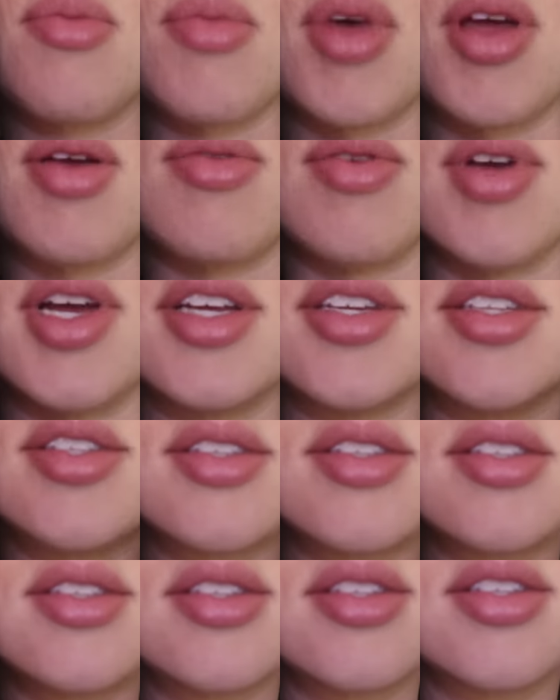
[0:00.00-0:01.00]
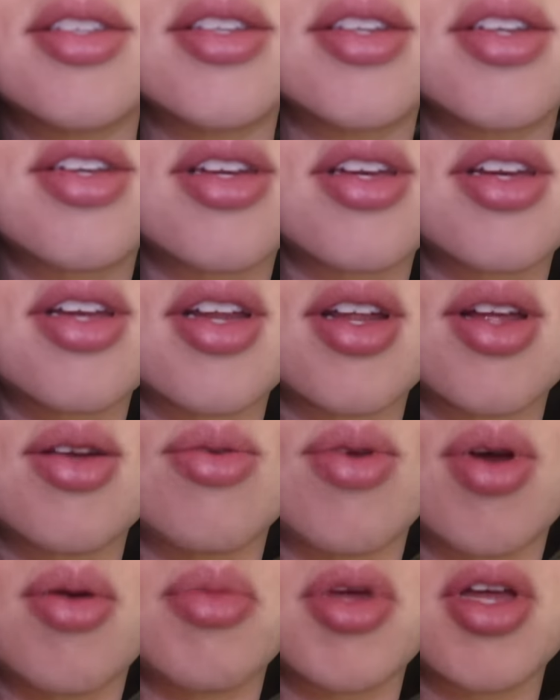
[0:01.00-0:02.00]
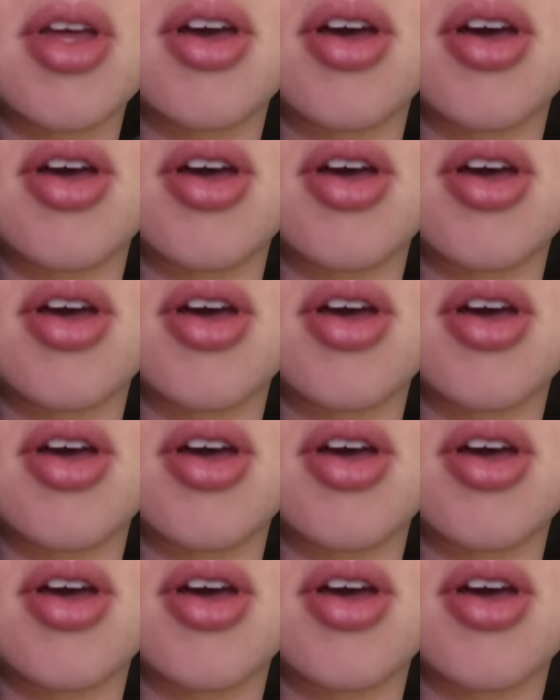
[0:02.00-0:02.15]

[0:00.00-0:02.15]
on my wrist, I rub